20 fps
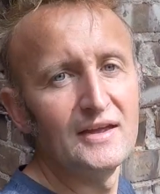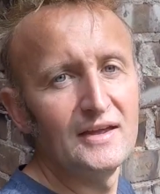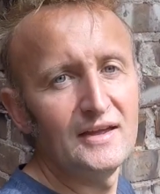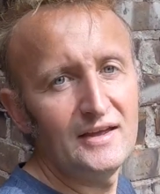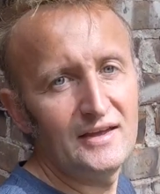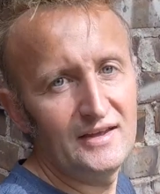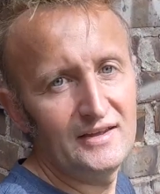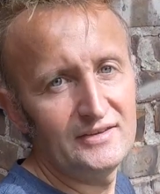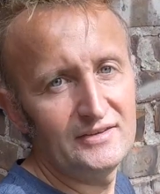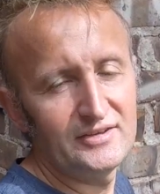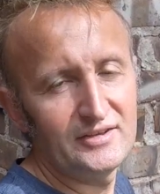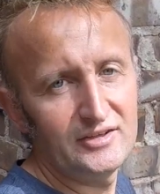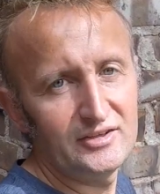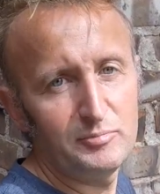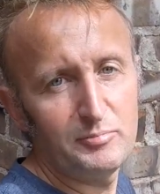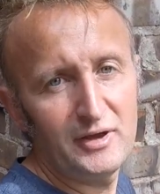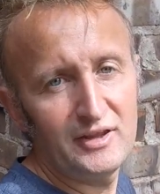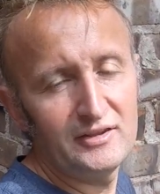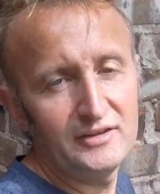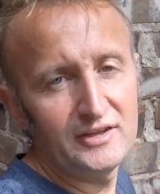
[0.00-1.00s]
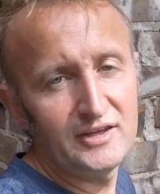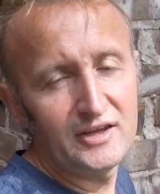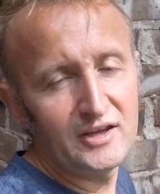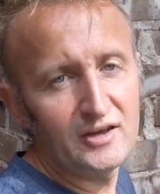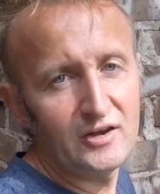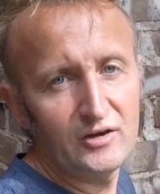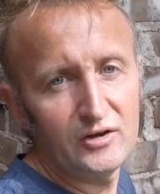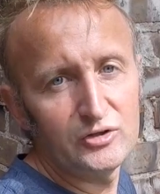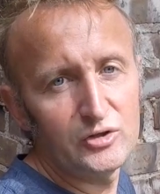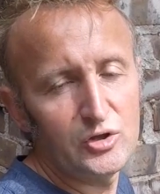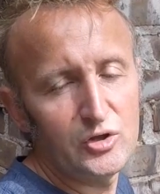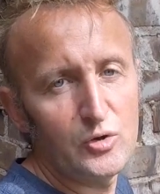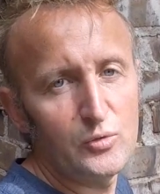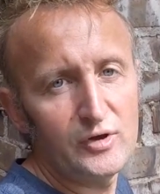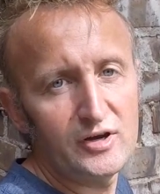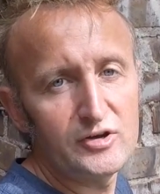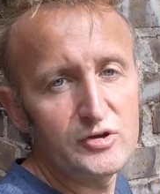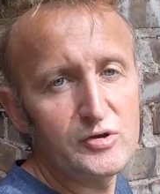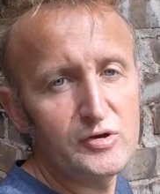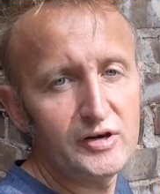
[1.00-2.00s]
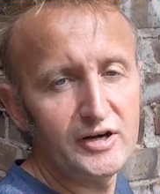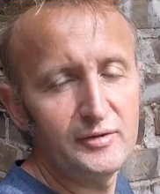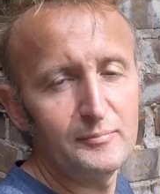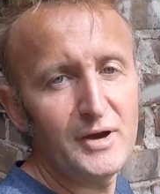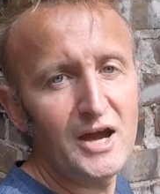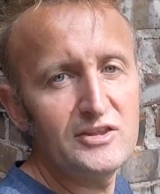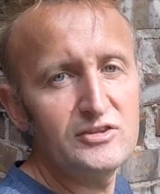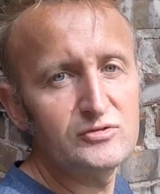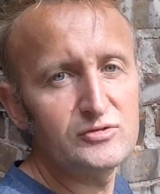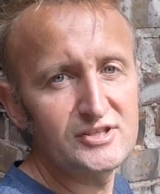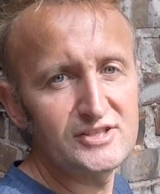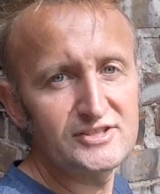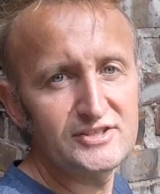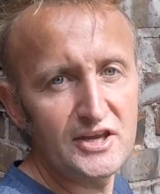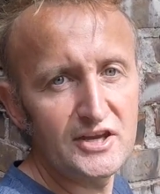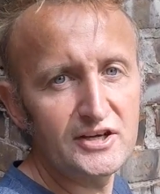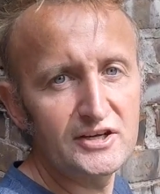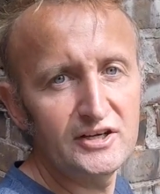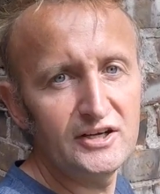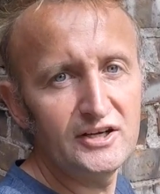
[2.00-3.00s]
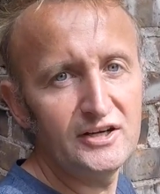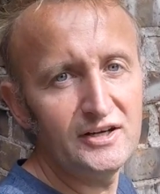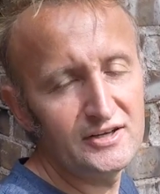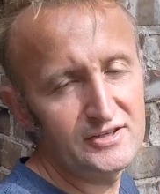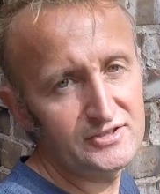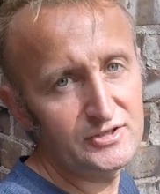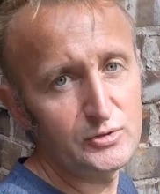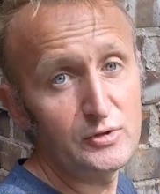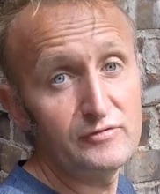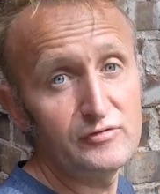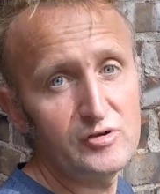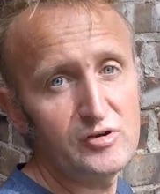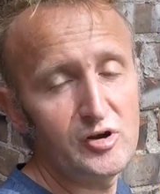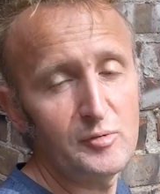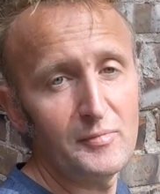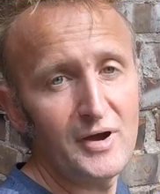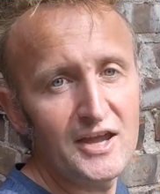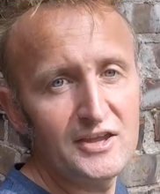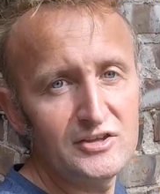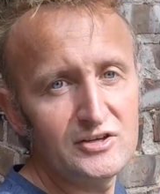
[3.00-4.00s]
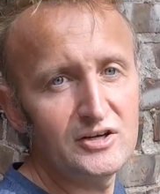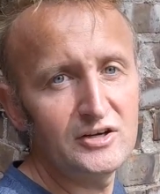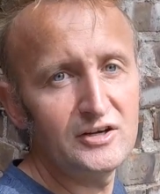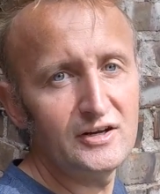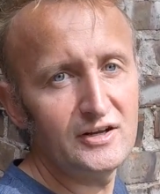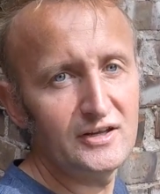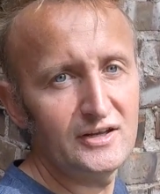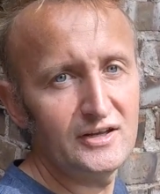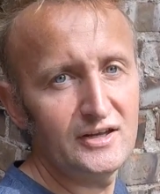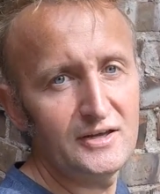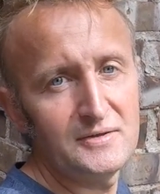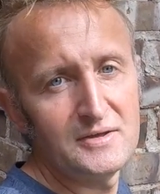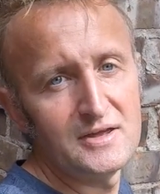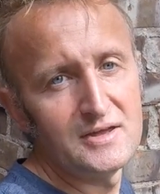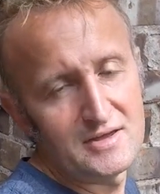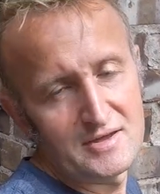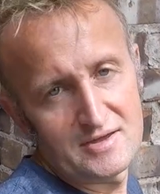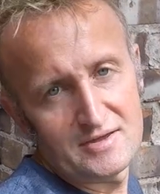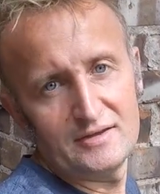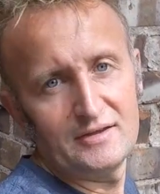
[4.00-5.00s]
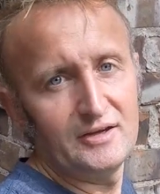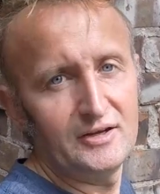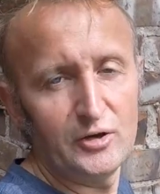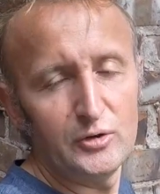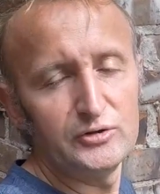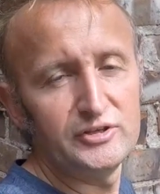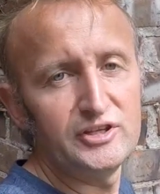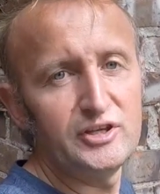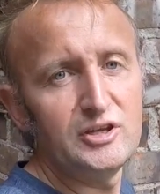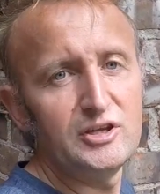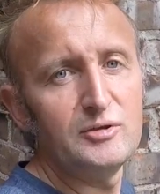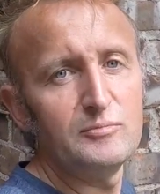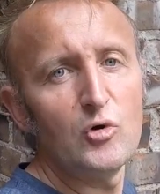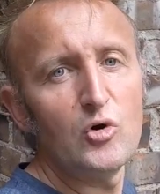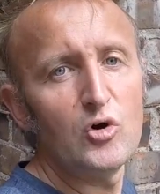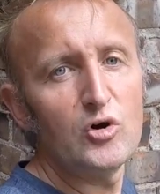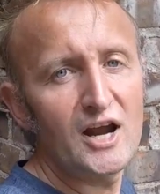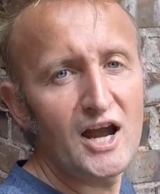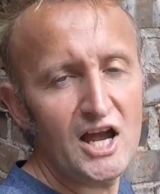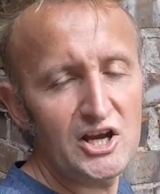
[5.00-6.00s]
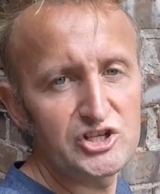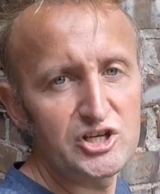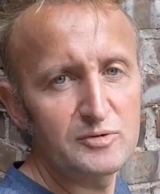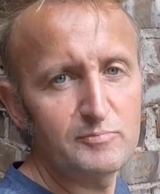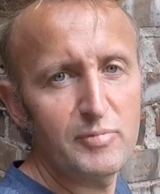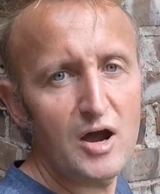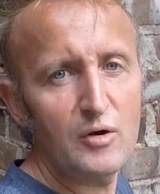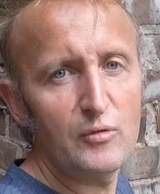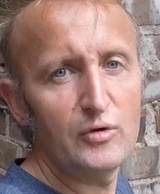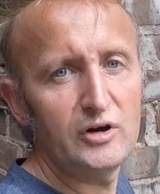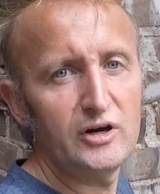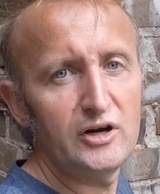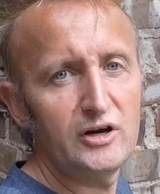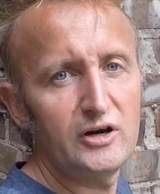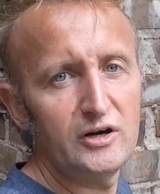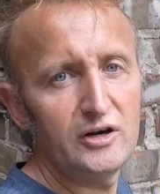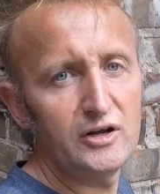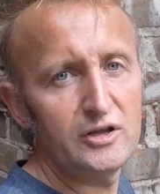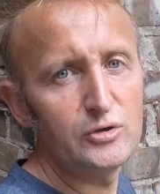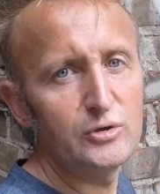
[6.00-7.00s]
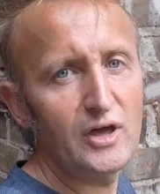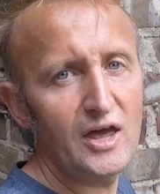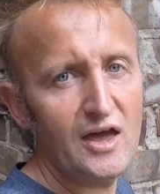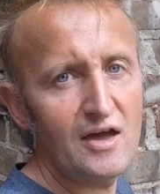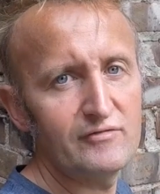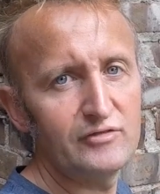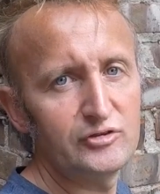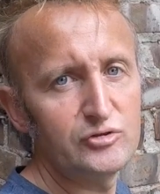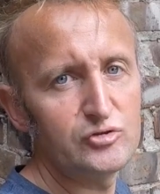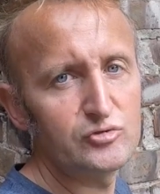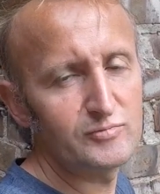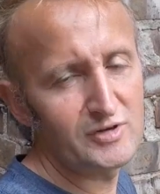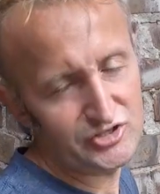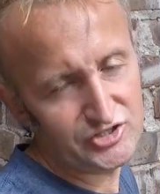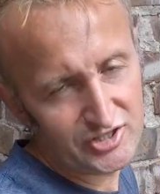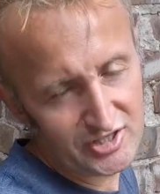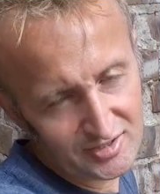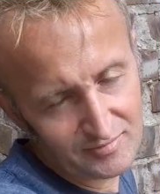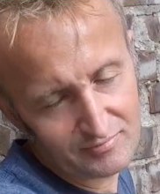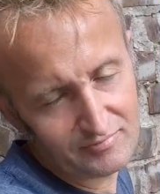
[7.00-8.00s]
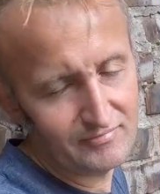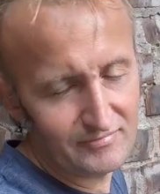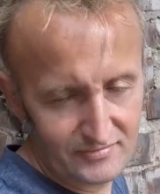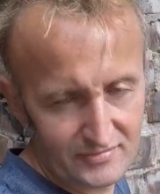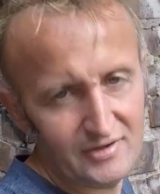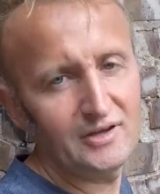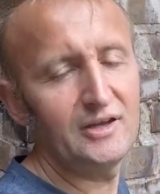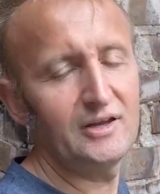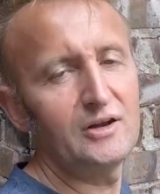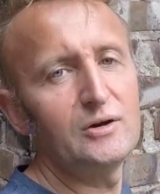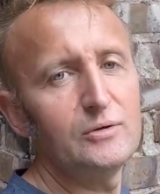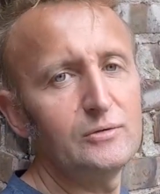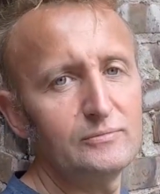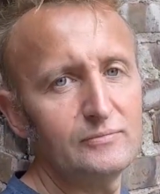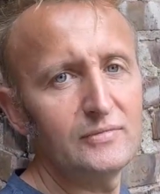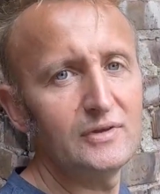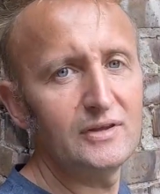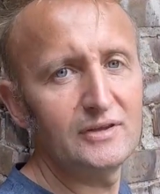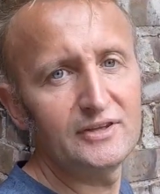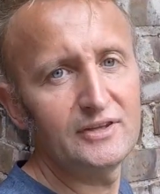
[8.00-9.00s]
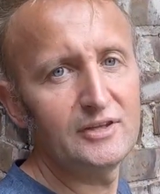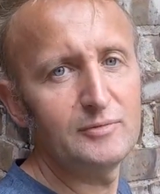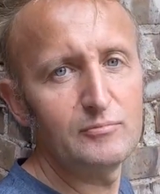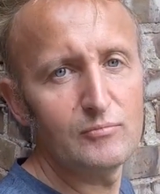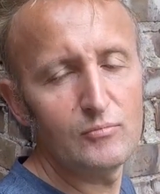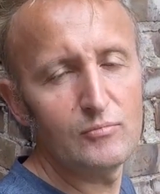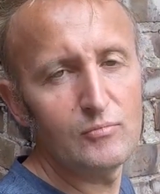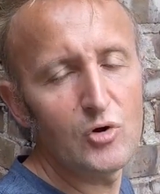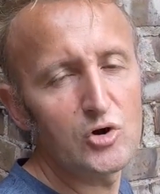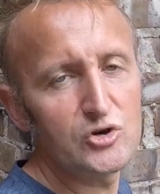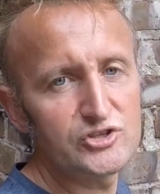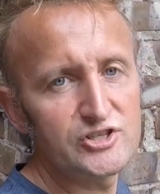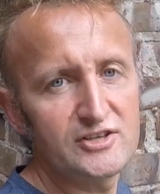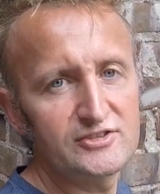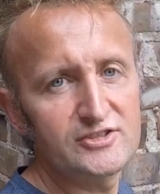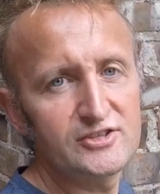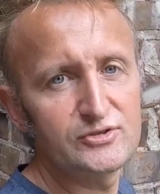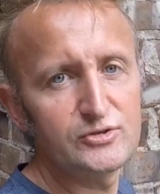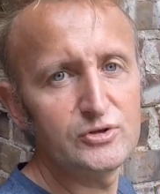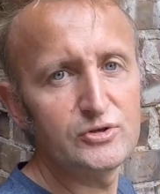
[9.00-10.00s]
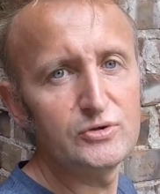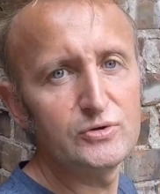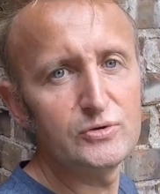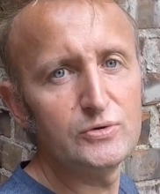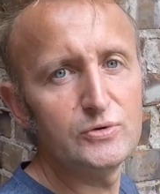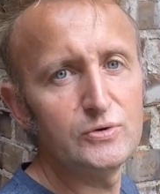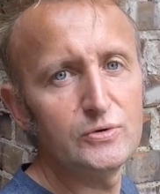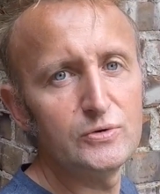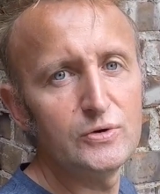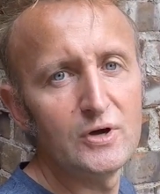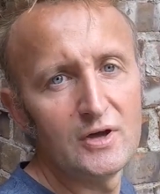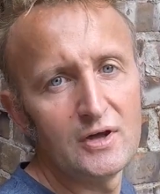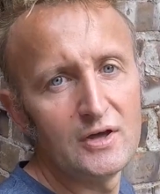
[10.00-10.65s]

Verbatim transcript: and uh, depending on uh, whether you are a miner or a staker so if you are a miner uh, you know the more hashing power you have on your machine you know the more chances you